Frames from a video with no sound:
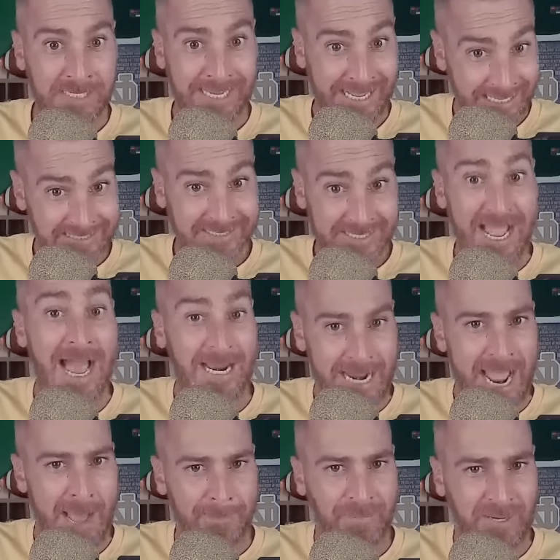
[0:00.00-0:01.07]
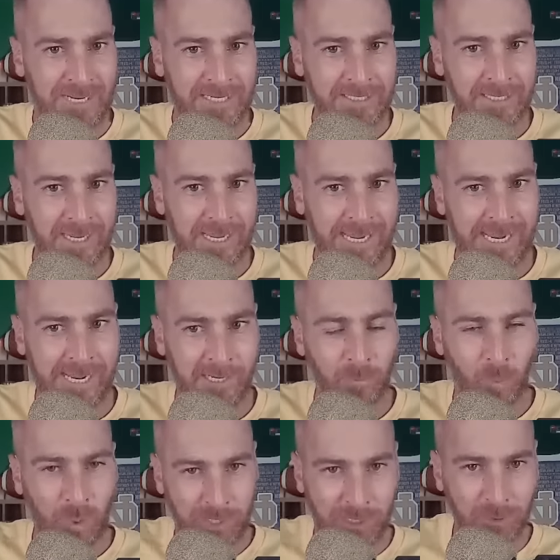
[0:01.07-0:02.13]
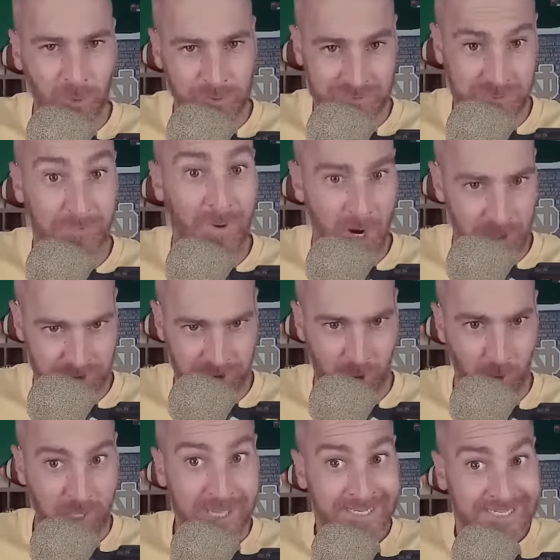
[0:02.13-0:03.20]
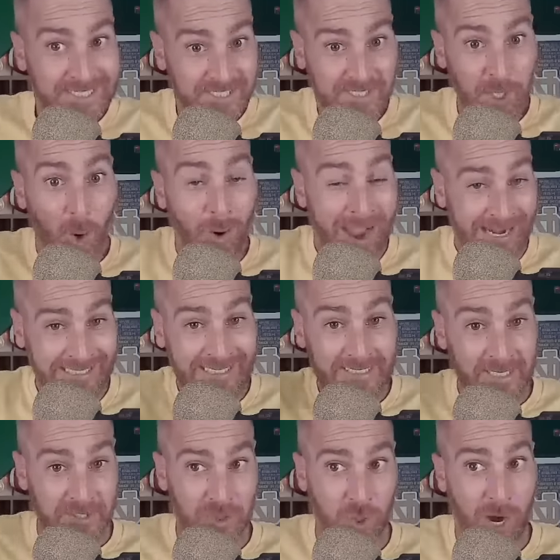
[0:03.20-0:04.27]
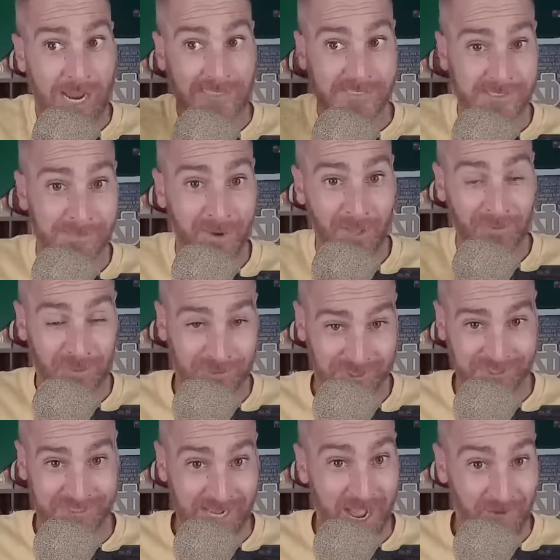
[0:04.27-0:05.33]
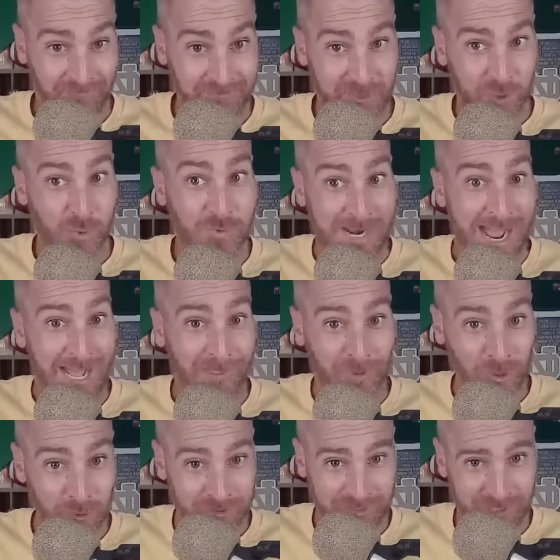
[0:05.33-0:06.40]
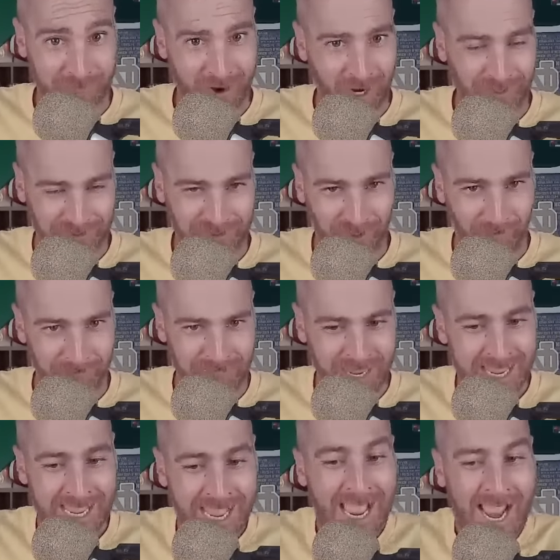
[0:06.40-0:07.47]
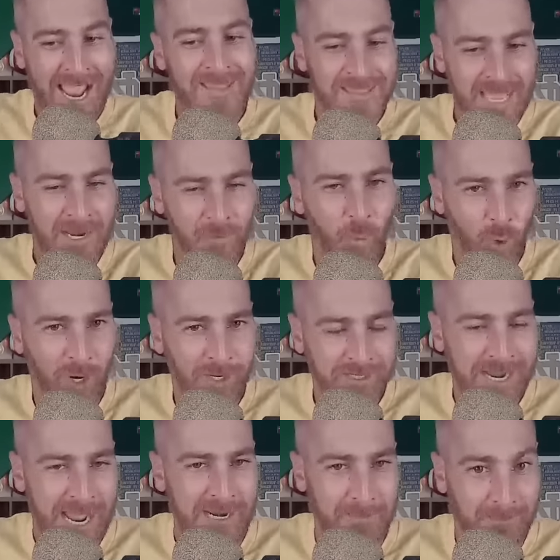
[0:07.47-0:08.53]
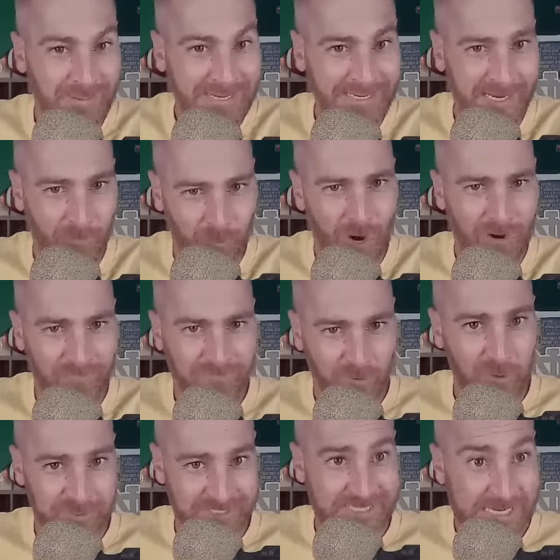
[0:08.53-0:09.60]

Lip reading: it's not happening and we're going to lose to Marshall. So I need to try some other stuff to not lose to Marshall and then work on being a run first